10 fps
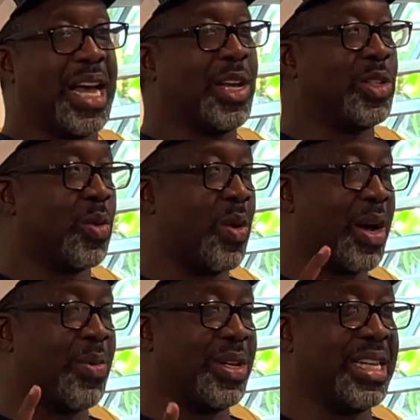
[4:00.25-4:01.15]
I used to
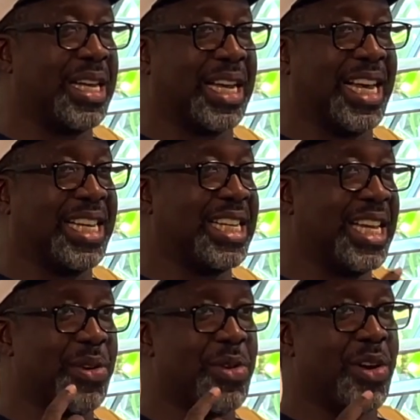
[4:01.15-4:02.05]
walk within a gated
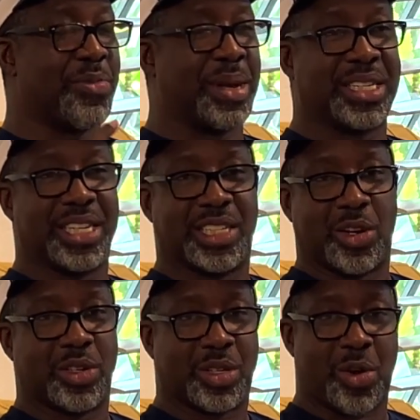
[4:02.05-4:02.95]
area of my
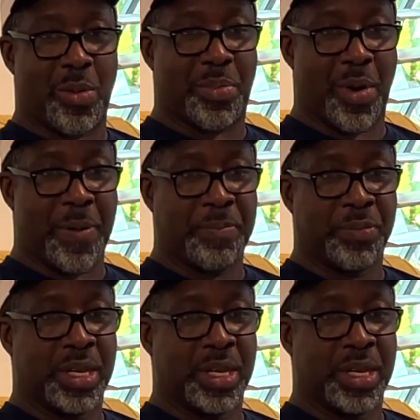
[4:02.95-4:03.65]
sister's compound,